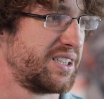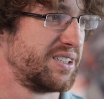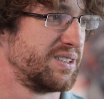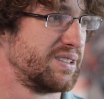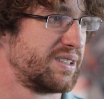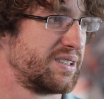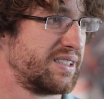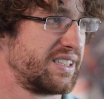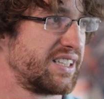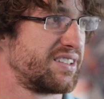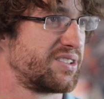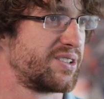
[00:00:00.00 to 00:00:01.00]
We are,
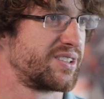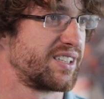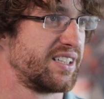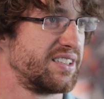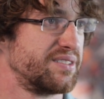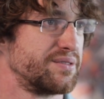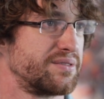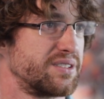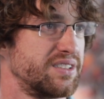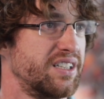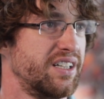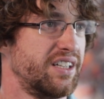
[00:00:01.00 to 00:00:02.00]
I guess, all kind
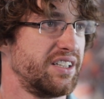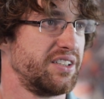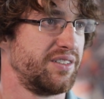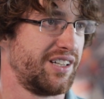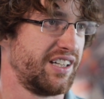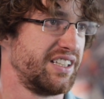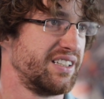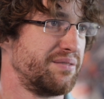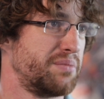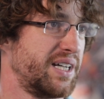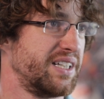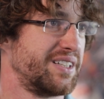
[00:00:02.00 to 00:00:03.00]
of
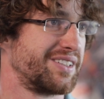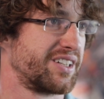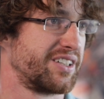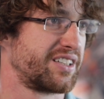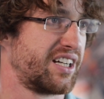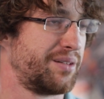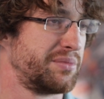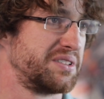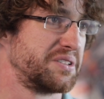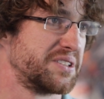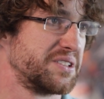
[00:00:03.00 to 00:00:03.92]
united by our common